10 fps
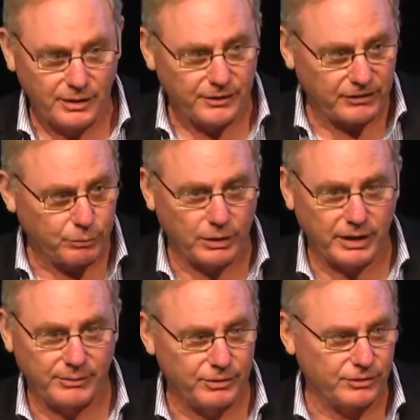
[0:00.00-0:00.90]
That's what I
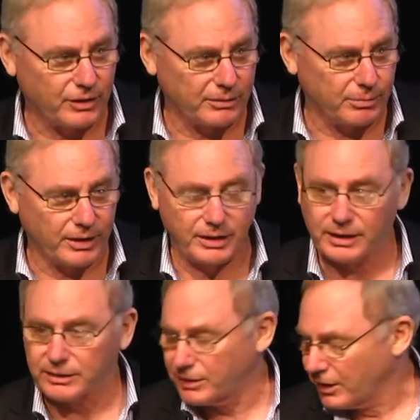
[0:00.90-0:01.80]
have inside my
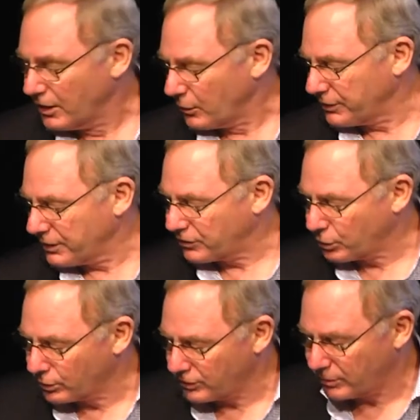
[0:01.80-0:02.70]
head when they're
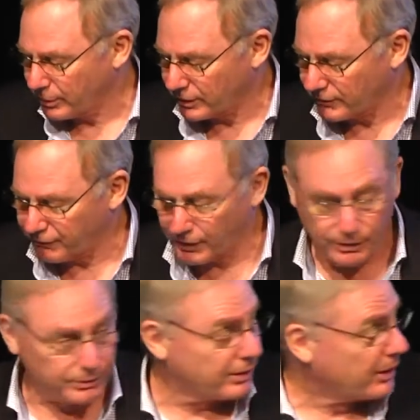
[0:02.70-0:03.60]
talking to me on the
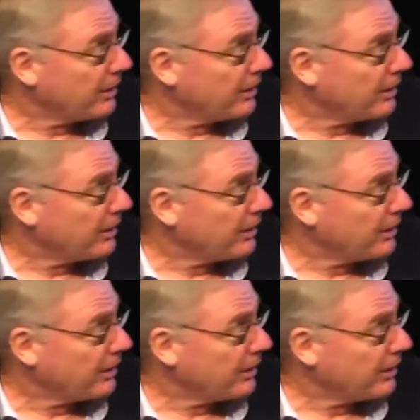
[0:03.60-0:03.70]
phone.